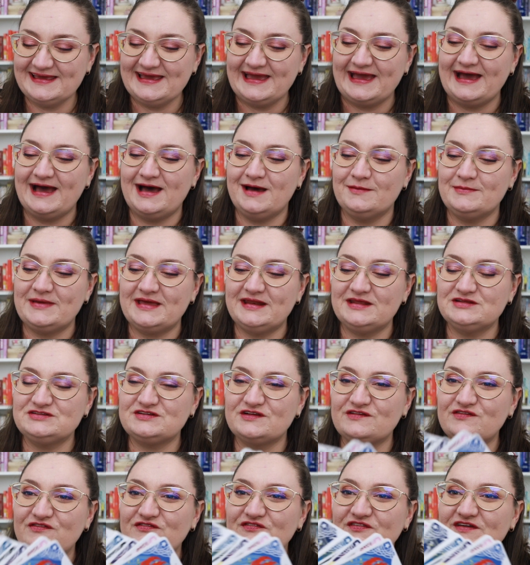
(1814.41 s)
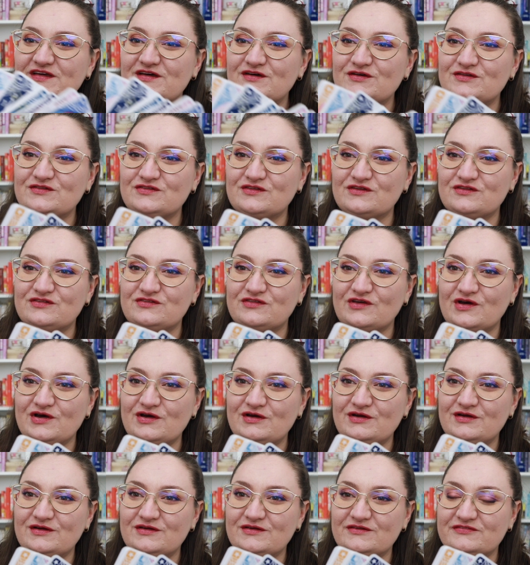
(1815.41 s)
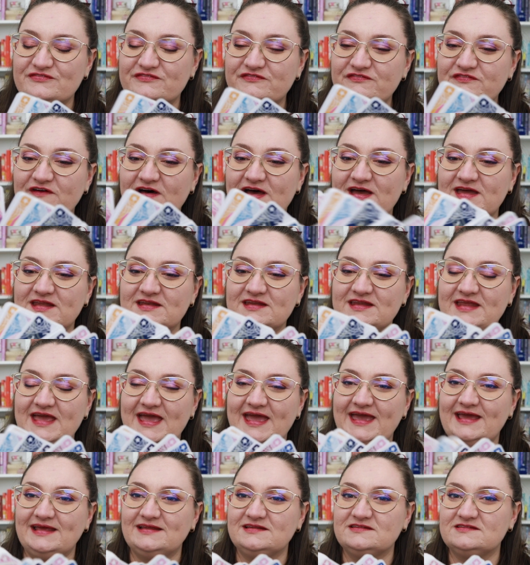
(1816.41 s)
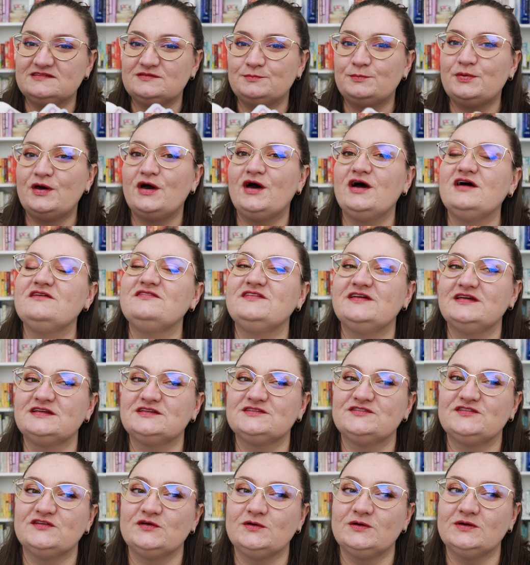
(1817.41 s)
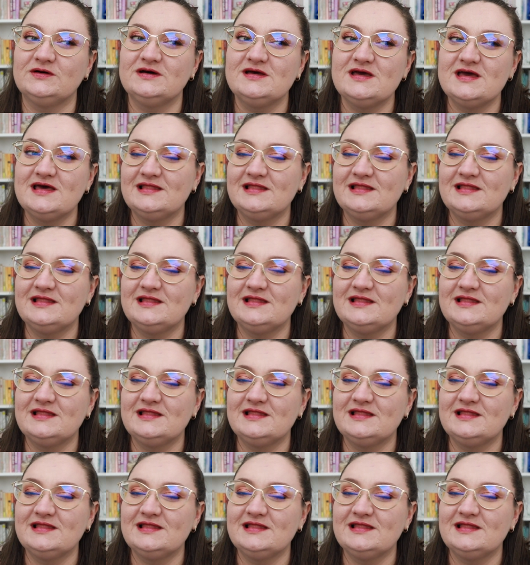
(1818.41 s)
And it just feels so fun and perfect for